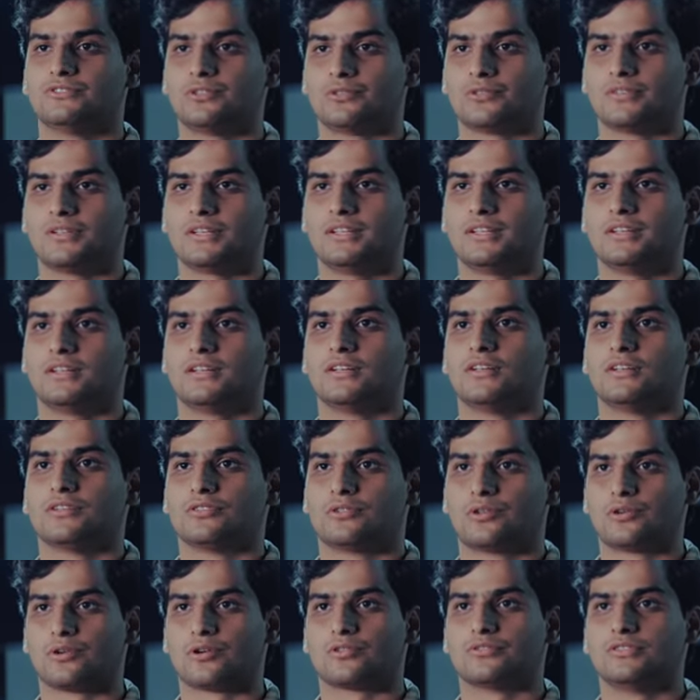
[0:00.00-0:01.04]
journey
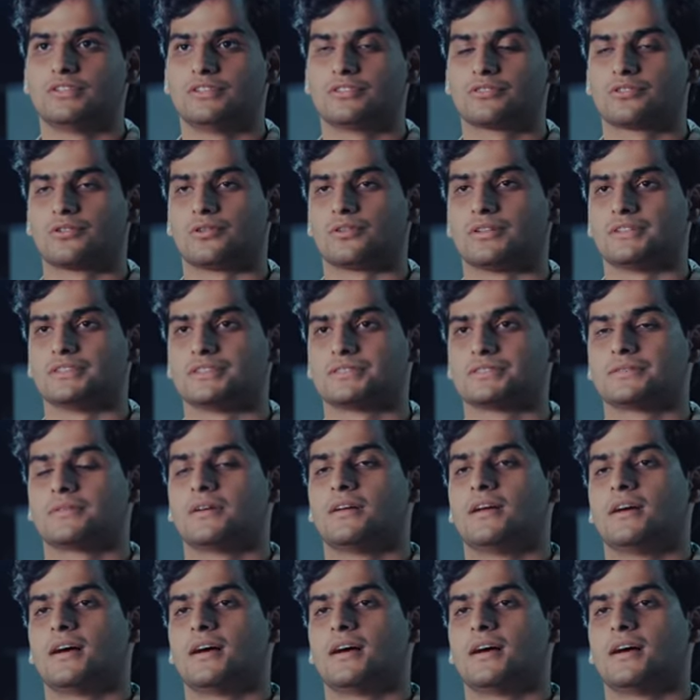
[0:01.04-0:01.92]
throughout this college.